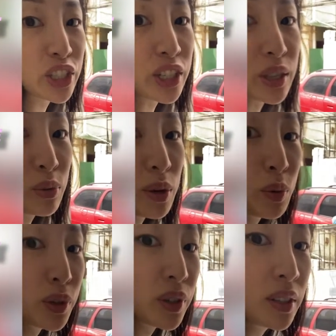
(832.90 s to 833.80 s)
It's just three
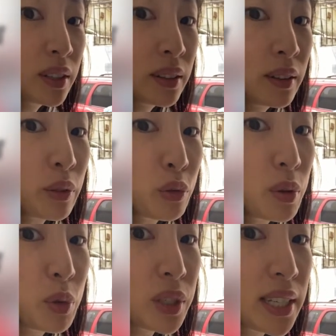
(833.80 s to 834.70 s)
more,
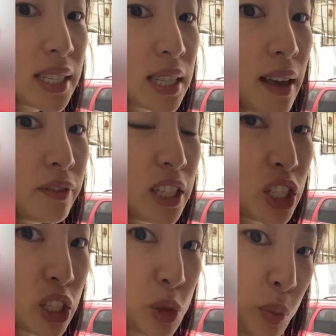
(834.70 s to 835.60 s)
three more days left. He
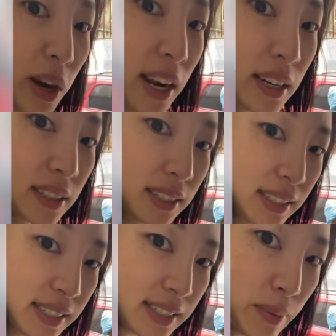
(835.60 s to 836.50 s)
just sprayed
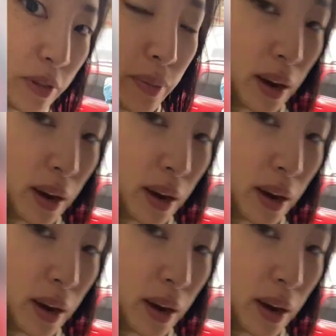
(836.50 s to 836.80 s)
some of